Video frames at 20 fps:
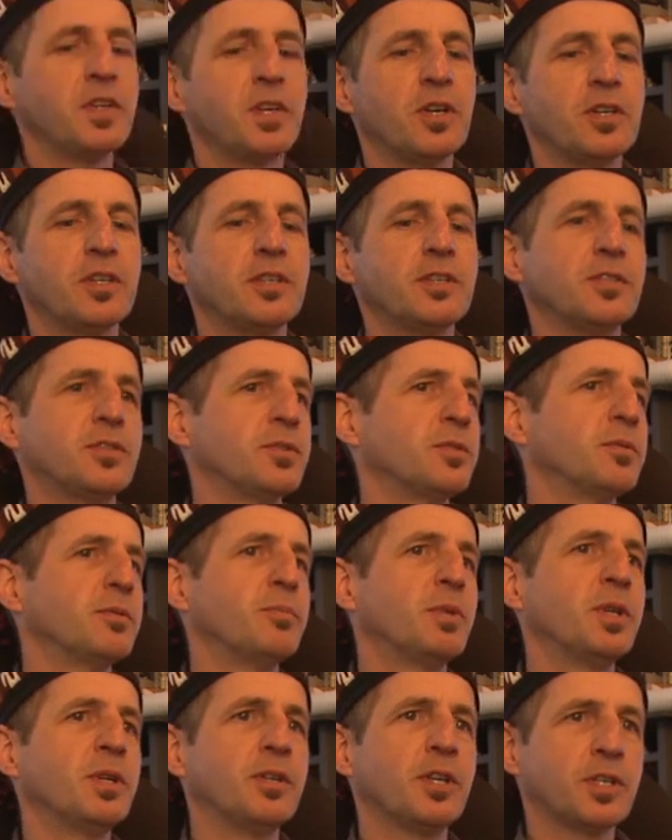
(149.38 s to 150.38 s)
an audience or
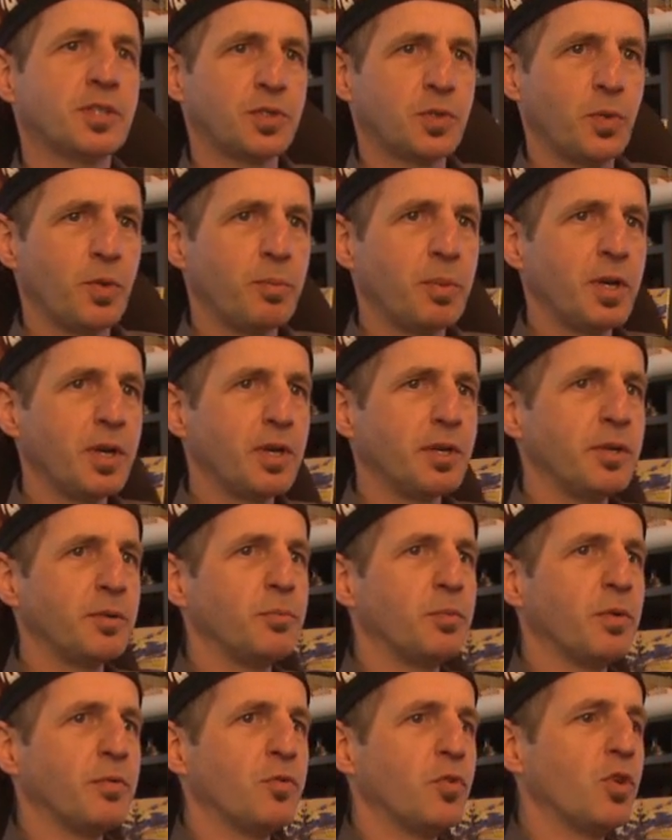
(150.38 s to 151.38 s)
being next to a band
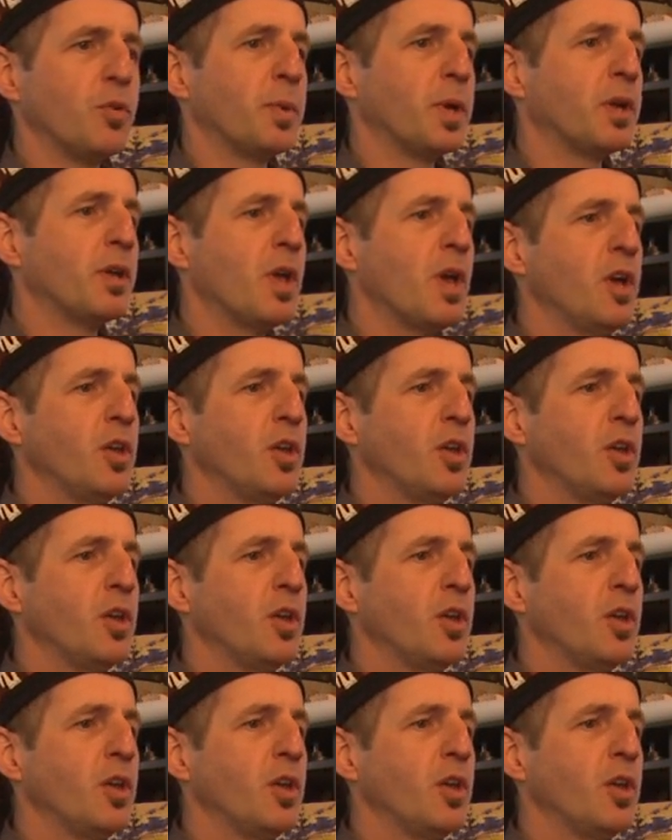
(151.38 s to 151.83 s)
and performing.